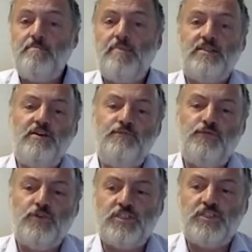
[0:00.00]
But if
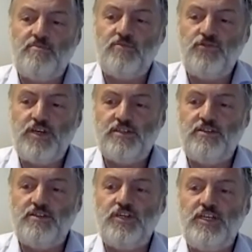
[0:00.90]
for some reason
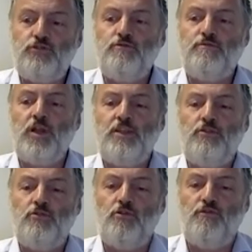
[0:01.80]
you want
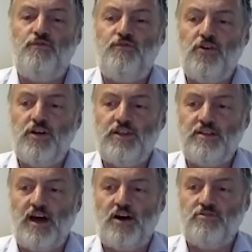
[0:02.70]
to go further
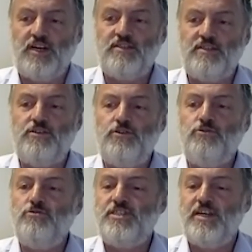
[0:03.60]
down and
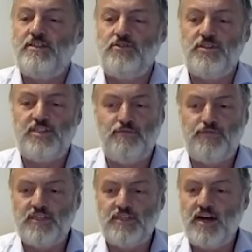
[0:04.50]
you set yourself
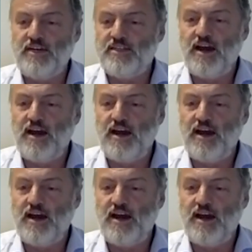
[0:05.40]
a target,